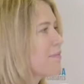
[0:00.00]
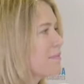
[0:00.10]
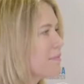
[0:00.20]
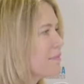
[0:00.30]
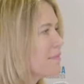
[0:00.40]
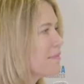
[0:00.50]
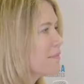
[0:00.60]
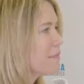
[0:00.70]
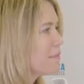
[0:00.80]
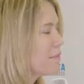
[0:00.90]

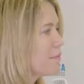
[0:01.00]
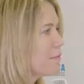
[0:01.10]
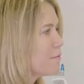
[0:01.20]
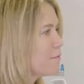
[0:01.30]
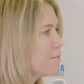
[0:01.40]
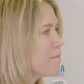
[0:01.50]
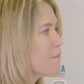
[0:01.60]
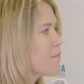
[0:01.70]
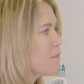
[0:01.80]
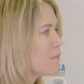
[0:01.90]

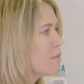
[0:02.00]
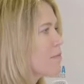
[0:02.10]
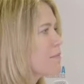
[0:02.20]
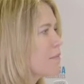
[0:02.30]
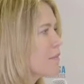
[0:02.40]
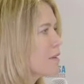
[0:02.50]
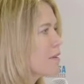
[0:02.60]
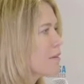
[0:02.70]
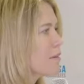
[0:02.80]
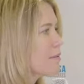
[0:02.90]

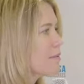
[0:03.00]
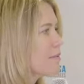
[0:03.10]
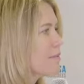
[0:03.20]
(not speaking)